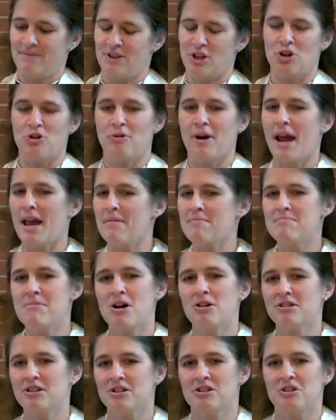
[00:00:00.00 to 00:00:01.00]
The great
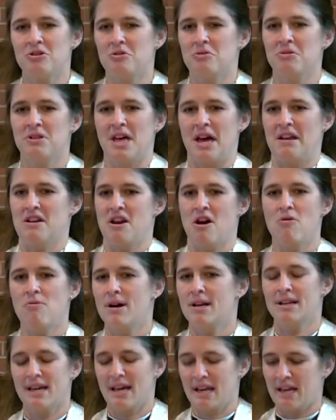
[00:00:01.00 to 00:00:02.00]
multitude that no
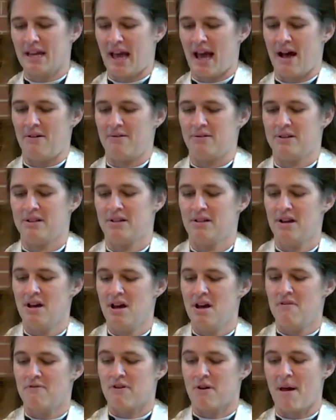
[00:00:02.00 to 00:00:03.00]
one can count,
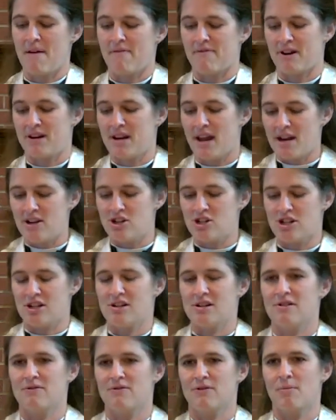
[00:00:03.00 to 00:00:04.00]
from every
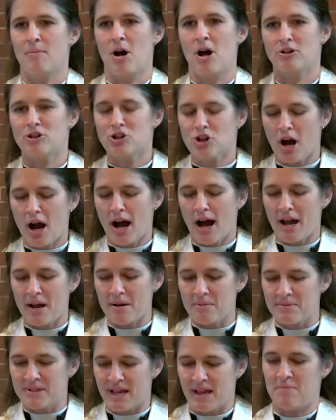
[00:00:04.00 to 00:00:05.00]
nation, from all
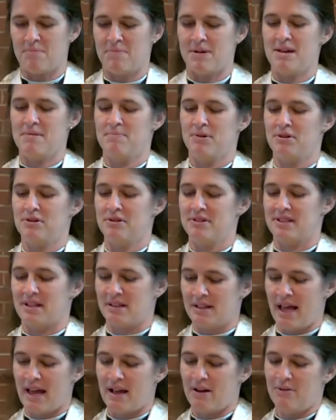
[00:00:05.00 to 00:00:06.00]
tribes and peoples
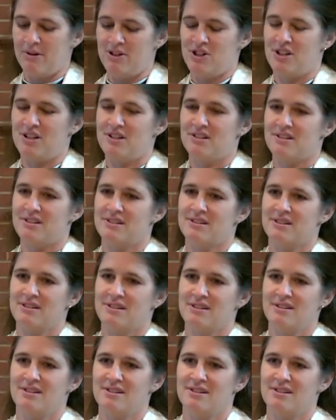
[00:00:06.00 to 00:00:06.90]
and languages.